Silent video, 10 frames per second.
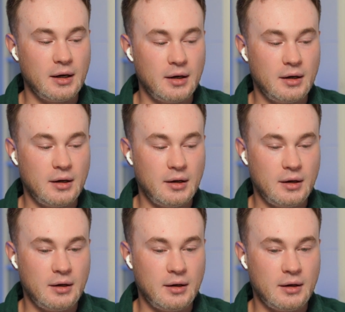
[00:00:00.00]

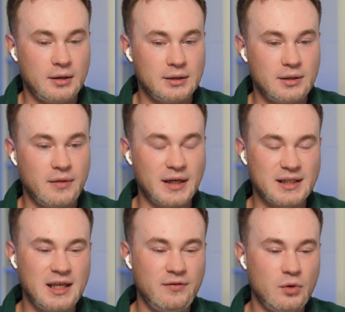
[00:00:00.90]

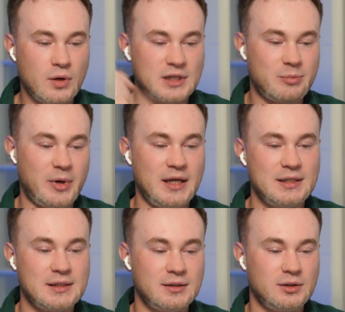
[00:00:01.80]
That give you a
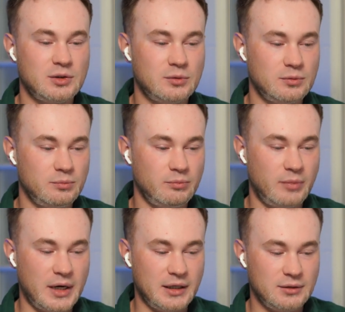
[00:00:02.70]
space
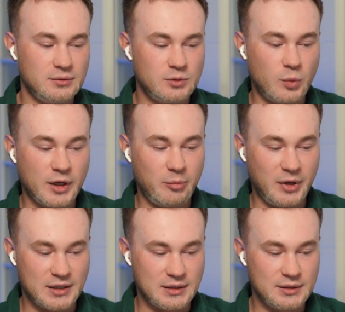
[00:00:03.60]
by 20
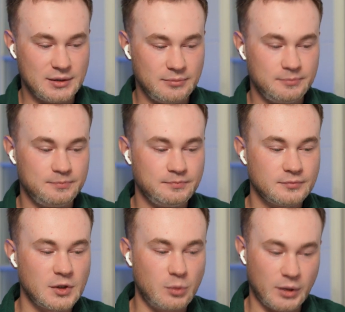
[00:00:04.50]
pixels,
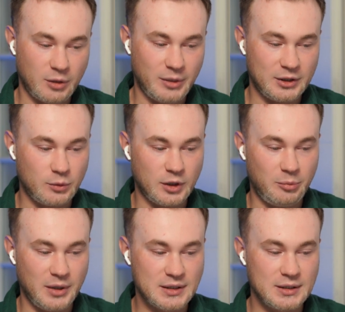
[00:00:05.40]
20 by
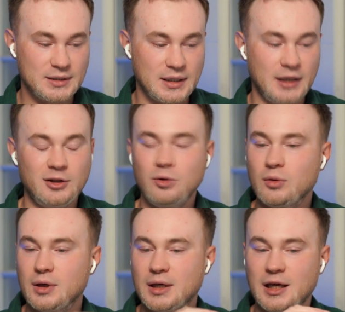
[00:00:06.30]
20 pixels, and
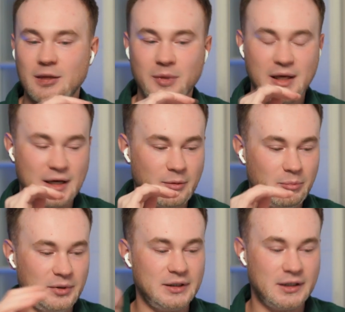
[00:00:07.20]
you can be
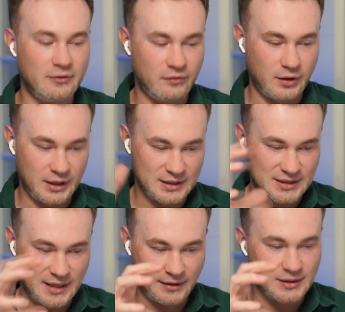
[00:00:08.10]
completely free
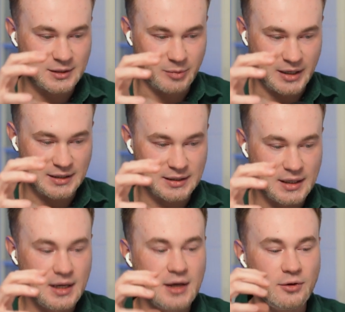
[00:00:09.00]
inside this space.
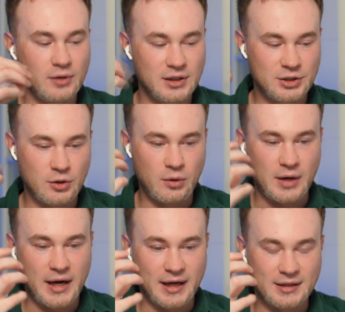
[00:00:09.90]
You can
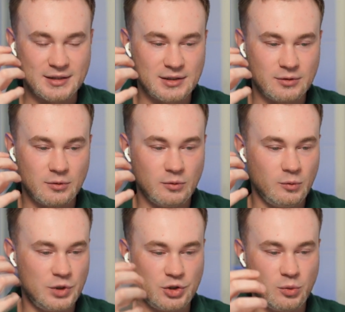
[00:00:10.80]
draw icons
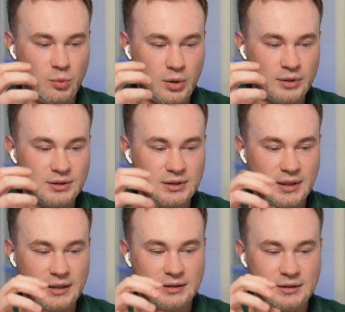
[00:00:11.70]
which you want,
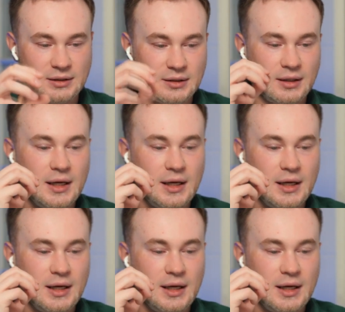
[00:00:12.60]
and